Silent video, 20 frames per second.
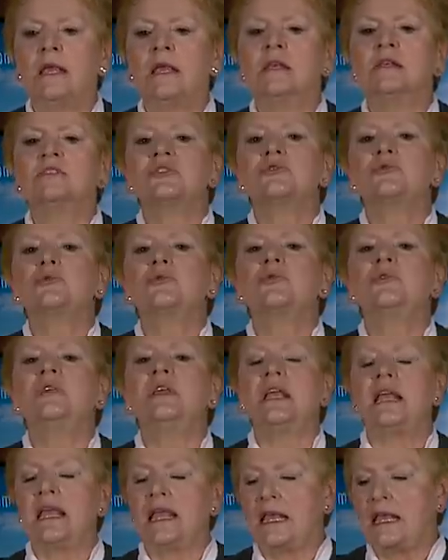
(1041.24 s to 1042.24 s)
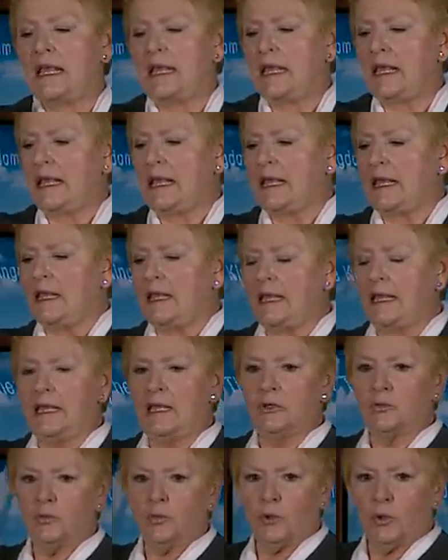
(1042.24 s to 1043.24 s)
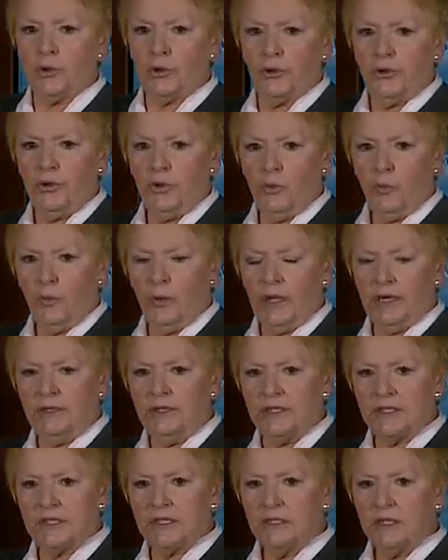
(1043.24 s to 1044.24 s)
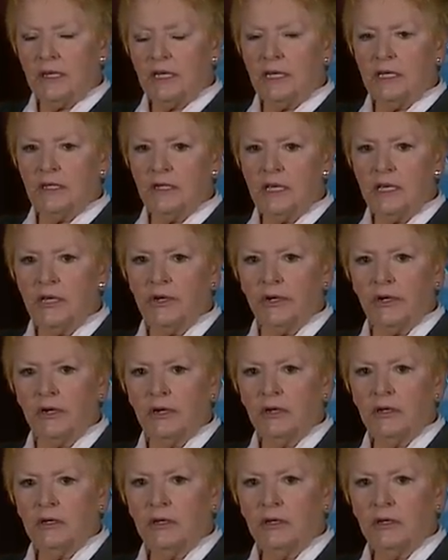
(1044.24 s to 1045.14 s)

is through the inward witness in here.